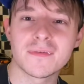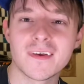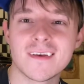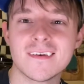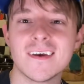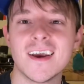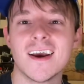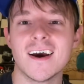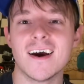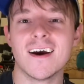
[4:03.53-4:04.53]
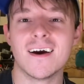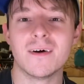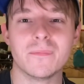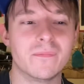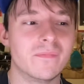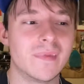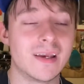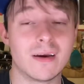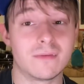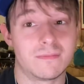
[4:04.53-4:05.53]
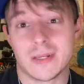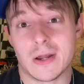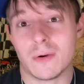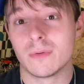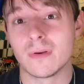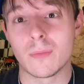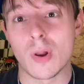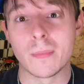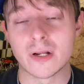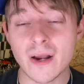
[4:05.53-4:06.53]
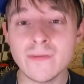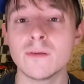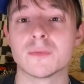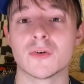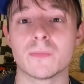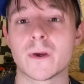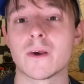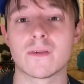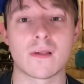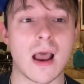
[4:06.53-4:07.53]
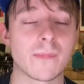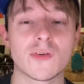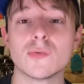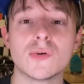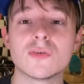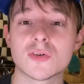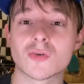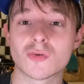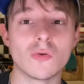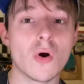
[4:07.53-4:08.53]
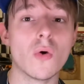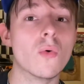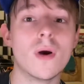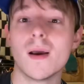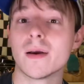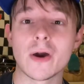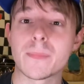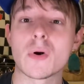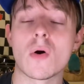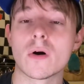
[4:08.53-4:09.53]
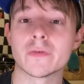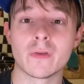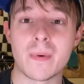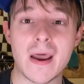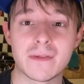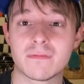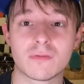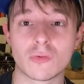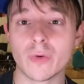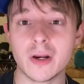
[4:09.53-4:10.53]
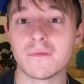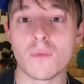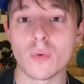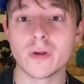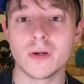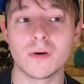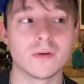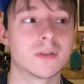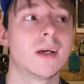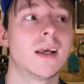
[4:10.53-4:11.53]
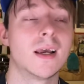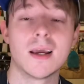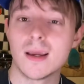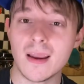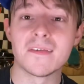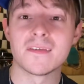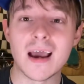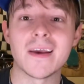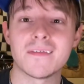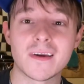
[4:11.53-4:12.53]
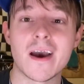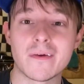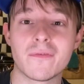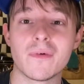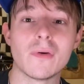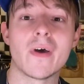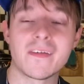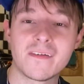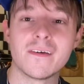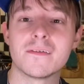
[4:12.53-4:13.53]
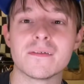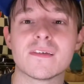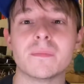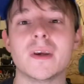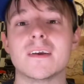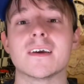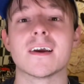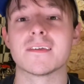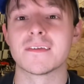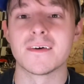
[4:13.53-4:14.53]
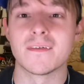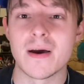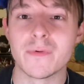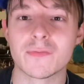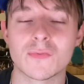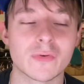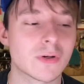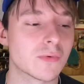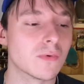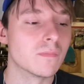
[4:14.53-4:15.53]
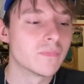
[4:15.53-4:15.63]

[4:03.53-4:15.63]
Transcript: than, what I'm accustomed to, because I'm so used to slow Cup cars for the past 3 to 4 years. It's nice to kind of feel that sense of speed again. So that was really cool.